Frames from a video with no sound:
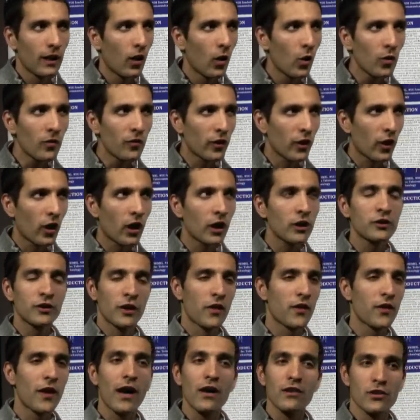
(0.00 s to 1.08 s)

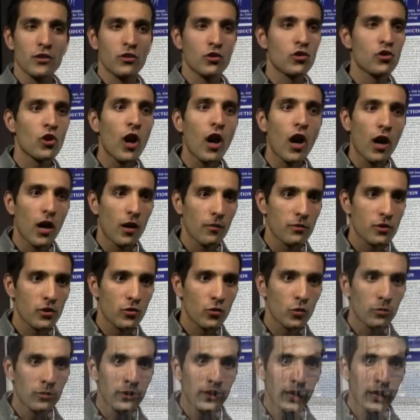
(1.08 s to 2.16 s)
100,000 jobs to